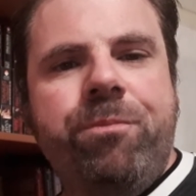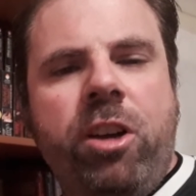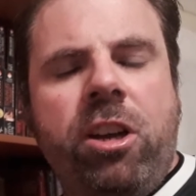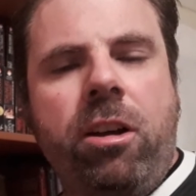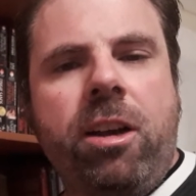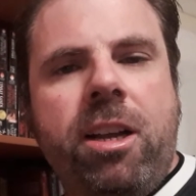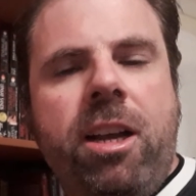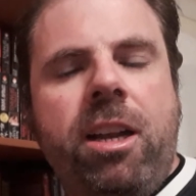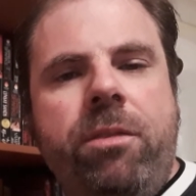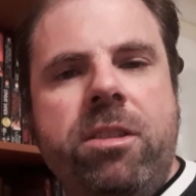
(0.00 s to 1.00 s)
I
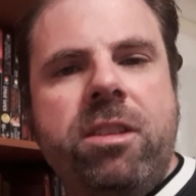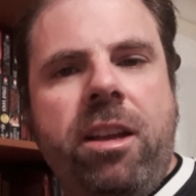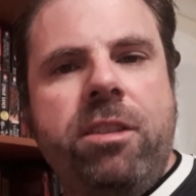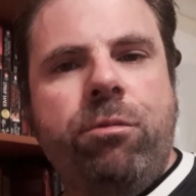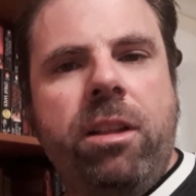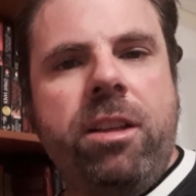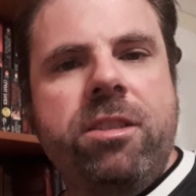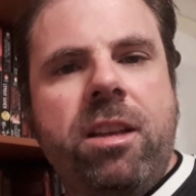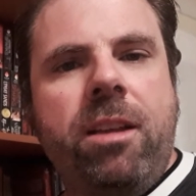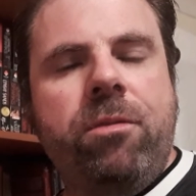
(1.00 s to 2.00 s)
can't even say it's really
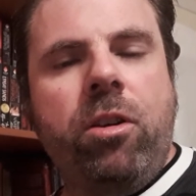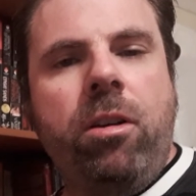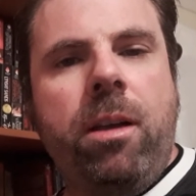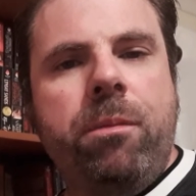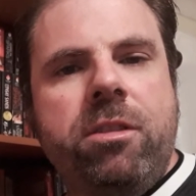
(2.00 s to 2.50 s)
saved time,